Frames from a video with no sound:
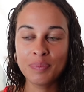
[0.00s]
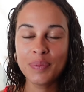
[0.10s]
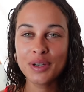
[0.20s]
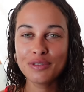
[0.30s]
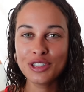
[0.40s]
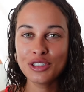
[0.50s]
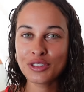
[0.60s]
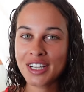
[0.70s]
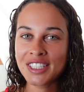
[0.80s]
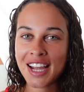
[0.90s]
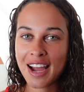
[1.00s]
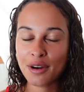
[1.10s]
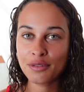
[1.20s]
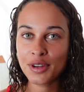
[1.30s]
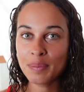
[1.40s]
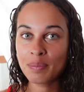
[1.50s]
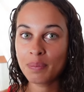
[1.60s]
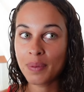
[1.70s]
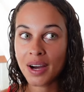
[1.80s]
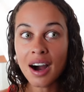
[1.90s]
bit of a strange outfit,
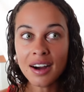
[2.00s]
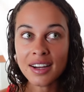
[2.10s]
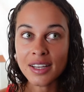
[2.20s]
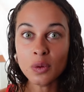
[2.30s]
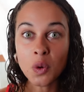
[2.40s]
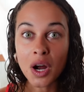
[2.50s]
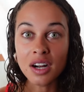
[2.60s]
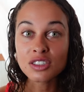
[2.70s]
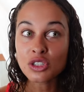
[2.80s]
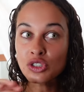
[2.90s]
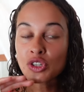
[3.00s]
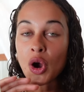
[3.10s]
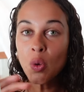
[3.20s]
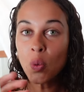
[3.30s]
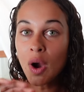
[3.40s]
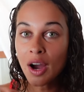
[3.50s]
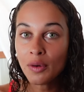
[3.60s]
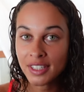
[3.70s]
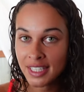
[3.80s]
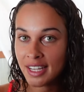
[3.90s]
but it worked so well
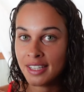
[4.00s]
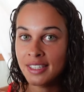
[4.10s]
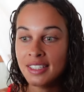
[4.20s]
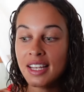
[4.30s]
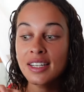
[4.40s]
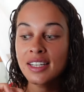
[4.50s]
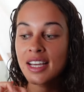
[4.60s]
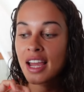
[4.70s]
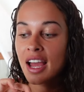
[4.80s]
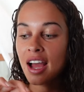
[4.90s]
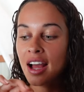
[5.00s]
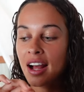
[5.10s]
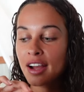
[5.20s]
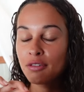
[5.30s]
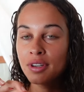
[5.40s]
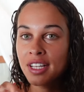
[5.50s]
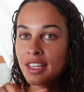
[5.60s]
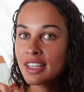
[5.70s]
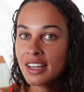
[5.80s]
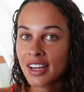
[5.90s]
in the end. And I really
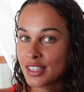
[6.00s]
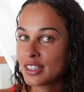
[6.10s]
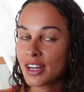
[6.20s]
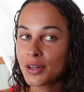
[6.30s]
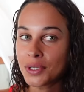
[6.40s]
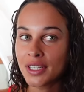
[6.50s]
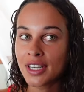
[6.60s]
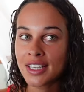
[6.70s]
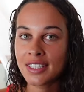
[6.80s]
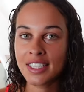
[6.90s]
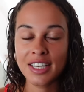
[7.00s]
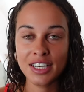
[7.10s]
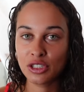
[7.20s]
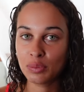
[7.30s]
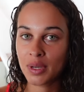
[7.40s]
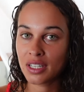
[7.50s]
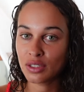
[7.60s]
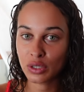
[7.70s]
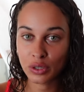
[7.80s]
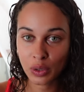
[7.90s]
think I styled it nicely and I just made it
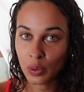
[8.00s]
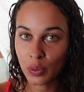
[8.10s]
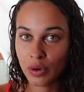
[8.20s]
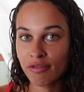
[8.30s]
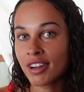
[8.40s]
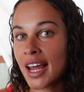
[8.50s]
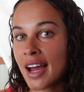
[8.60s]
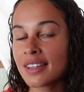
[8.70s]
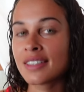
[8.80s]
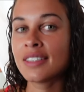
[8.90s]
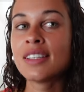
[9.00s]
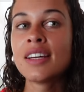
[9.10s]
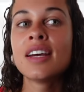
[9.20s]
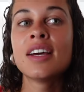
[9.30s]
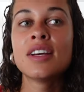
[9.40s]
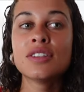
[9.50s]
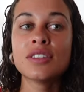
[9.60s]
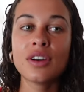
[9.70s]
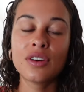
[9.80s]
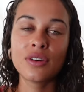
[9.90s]
so cool and relaxed.
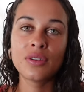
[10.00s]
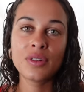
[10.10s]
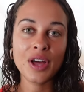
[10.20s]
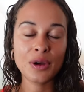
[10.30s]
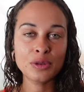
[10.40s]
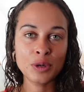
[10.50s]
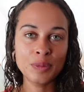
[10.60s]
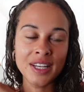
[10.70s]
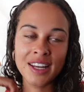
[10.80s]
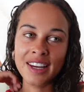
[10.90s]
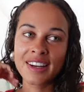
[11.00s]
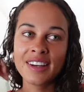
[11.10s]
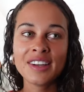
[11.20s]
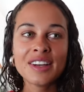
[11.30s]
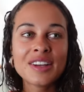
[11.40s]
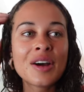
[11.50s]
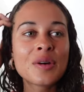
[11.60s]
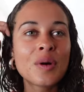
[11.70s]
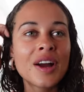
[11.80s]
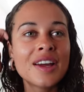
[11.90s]
So that was probably like
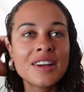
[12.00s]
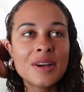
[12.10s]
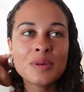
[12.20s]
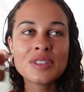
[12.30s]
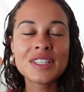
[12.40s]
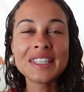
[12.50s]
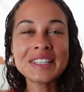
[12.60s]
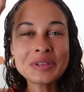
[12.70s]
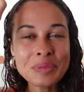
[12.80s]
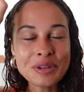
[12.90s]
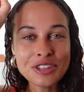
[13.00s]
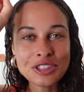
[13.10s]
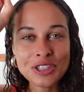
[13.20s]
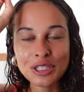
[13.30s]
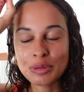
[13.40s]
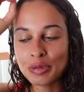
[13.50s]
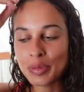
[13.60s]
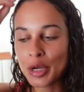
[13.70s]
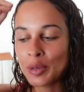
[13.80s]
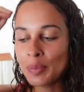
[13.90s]
quite, it was a little bit of a stressful
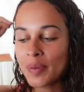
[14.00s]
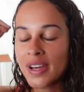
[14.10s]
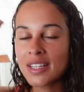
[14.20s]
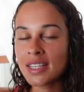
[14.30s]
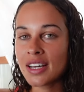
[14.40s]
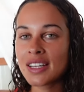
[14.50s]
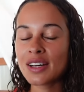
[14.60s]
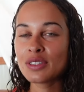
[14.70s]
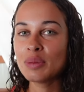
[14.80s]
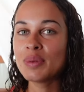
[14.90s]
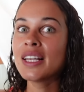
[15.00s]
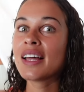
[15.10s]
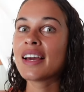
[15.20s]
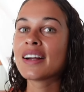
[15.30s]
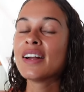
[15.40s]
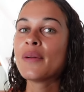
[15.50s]
moment, but it turned out to be like